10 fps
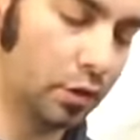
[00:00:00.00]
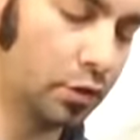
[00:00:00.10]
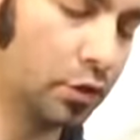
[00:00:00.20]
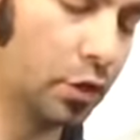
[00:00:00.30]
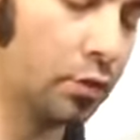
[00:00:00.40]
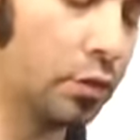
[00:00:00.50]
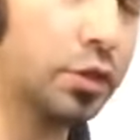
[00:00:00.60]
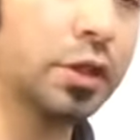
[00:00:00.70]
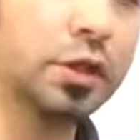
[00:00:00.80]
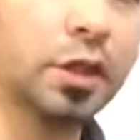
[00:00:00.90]
So
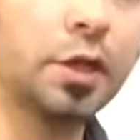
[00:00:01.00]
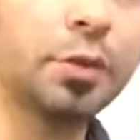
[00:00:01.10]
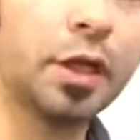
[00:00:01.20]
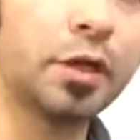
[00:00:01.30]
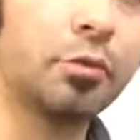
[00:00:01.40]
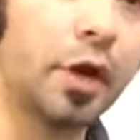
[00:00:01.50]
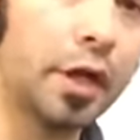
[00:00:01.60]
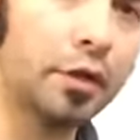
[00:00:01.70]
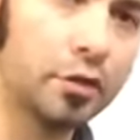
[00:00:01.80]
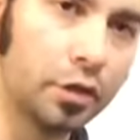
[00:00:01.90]
just keep that in
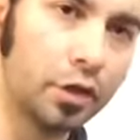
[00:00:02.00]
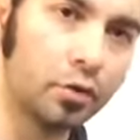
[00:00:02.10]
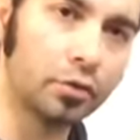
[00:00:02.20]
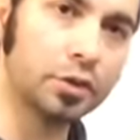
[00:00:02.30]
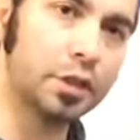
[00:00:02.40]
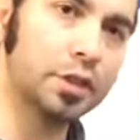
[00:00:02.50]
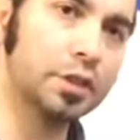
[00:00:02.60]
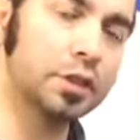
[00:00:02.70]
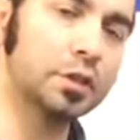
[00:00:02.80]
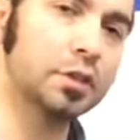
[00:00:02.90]
mind during cold
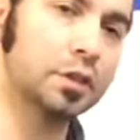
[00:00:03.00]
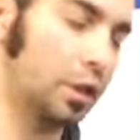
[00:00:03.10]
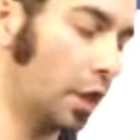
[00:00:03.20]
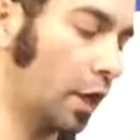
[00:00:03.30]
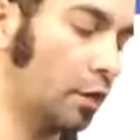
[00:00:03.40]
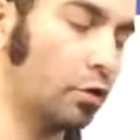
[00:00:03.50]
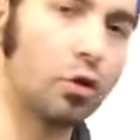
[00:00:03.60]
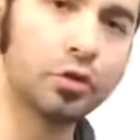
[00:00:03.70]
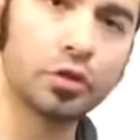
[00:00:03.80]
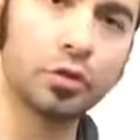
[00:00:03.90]
seasons. And
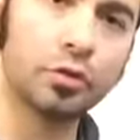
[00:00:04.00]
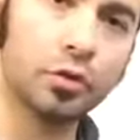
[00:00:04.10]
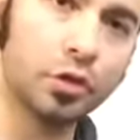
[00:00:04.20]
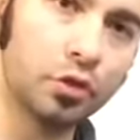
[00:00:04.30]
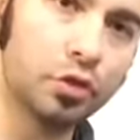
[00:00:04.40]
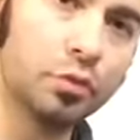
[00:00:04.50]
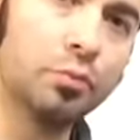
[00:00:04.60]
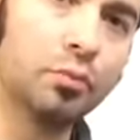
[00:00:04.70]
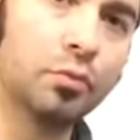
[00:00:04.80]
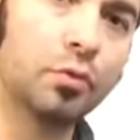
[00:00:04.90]
also, you should,
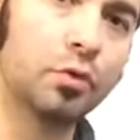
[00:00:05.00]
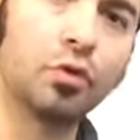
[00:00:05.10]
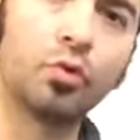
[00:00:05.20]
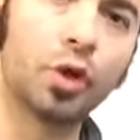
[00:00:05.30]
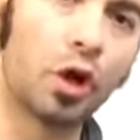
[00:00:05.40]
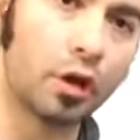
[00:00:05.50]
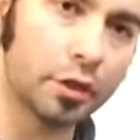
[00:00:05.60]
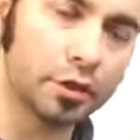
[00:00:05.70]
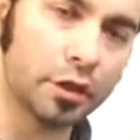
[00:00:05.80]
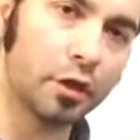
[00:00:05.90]

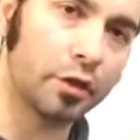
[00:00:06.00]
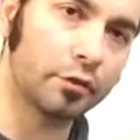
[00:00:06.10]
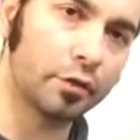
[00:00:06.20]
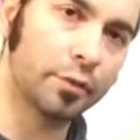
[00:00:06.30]
regardless of